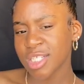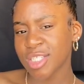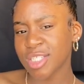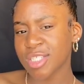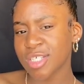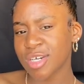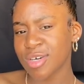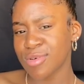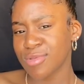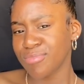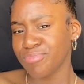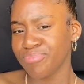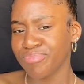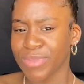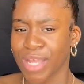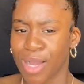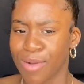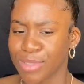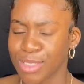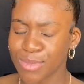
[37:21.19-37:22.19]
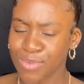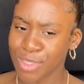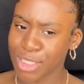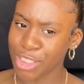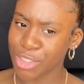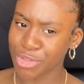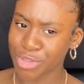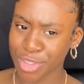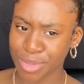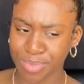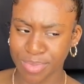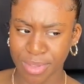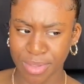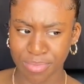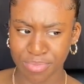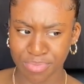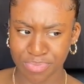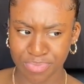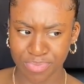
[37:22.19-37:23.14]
So I wasn't really tripping.